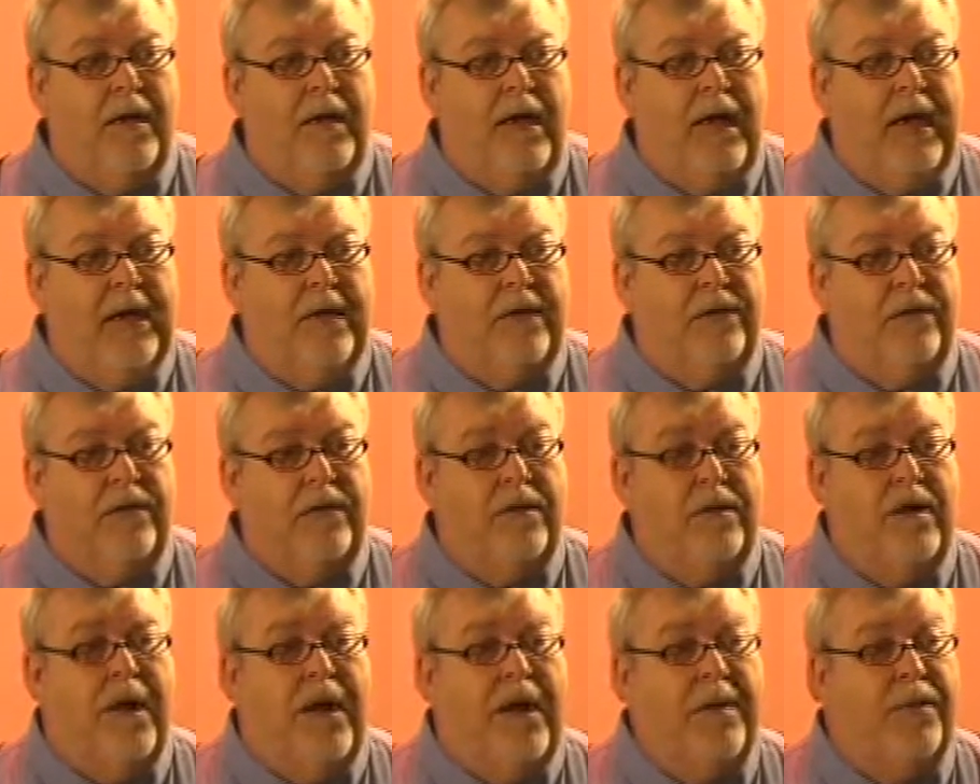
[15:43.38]
and
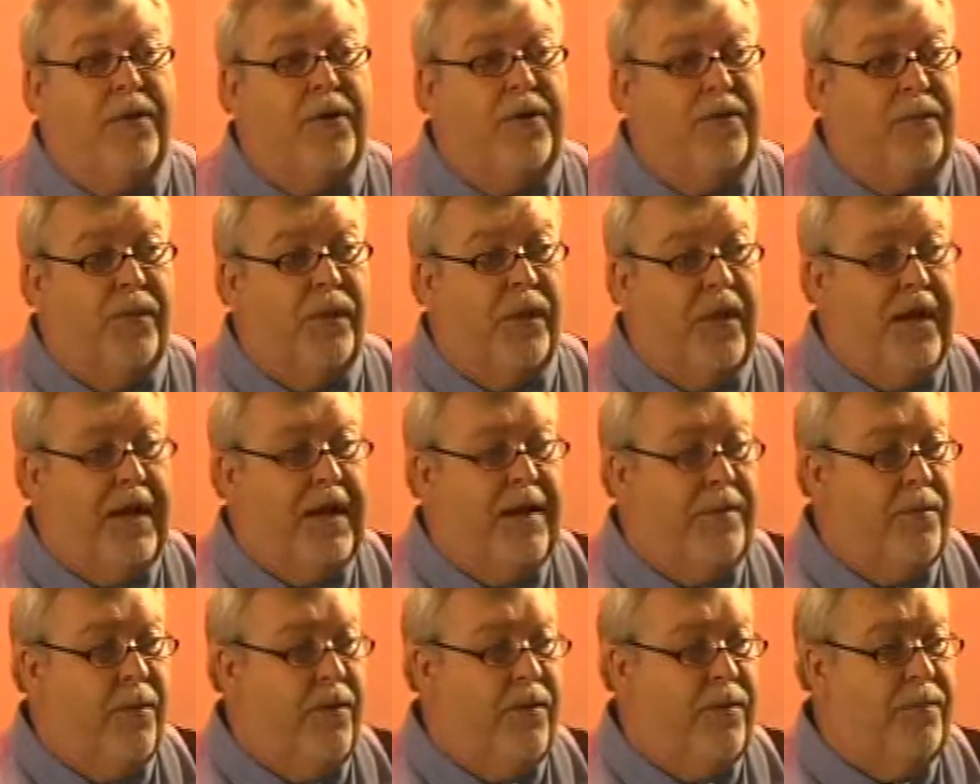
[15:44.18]
put
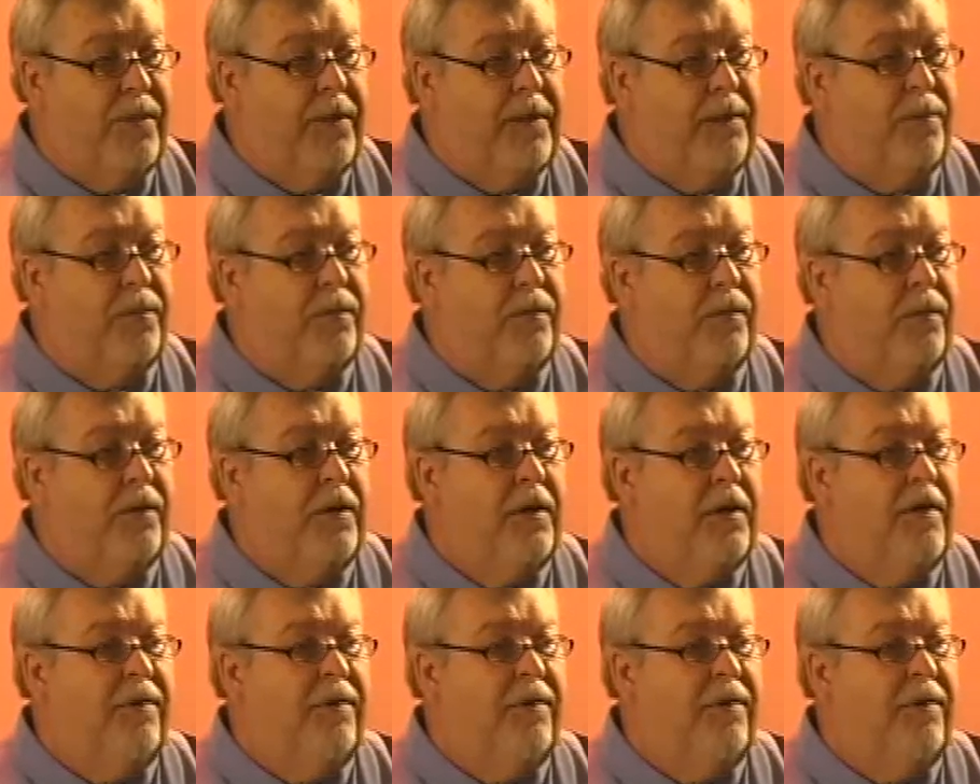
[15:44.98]
blame on people.